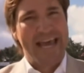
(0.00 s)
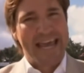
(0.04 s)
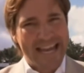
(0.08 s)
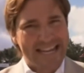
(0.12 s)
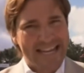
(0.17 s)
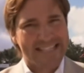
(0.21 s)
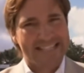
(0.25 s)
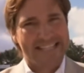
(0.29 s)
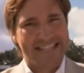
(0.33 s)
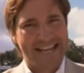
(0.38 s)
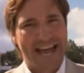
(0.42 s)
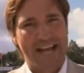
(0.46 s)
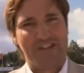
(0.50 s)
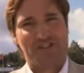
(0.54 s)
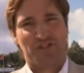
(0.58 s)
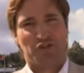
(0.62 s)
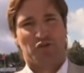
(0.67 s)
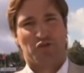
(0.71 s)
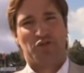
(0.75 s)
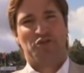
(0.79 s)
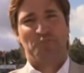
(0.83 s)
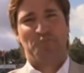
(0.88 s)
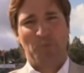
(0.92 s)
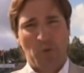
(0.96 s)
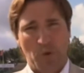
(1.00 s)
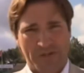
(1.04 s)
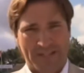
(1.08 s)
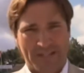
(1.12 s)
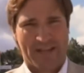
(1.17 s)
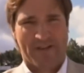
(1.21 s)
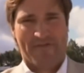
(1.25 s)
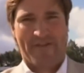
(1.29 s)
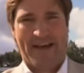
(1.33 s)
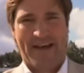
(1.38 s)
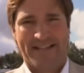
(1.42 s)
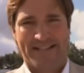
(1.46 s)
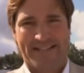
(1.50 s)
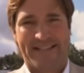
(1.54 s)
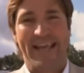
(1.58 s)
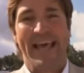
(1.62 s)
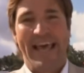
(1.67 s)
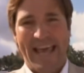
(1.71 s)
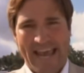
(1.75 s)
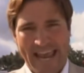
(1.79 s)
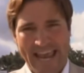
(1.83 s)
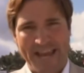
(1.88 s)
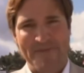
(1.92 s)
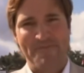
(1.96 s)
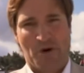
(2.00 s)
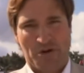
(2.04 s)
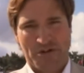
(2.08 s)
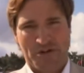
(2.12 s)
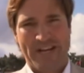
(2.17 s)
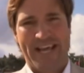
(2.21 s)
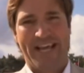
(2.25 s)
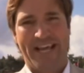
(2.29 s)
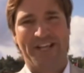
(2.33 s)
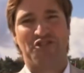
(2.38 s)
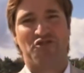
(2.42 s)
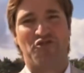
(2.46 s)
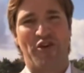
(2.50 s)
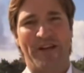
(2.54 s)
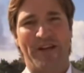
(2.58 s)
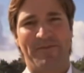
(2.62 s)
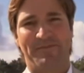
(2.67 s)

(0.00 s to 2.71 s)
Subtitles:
international sporting events in modern history.